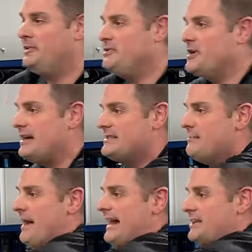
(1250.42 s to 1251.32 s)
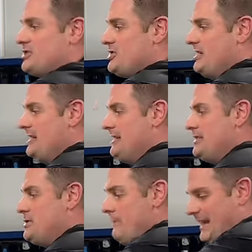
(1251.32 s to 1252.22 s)
You guys managed
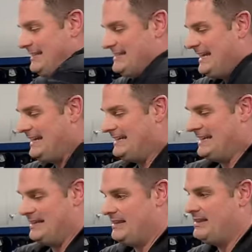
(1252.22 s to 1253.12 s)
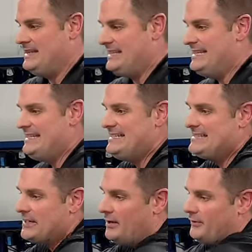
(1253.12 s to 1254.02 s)
to maintain the
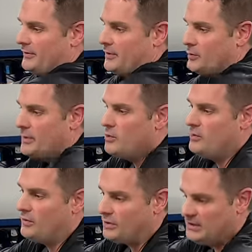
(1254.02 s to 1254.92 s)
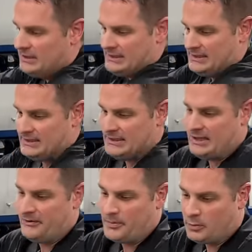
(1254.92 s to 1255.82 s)
ease of removal
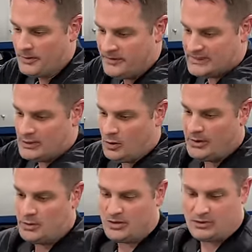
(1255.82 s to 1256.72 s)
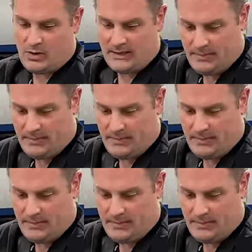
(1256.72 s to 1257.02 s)
of the previous coating, which is why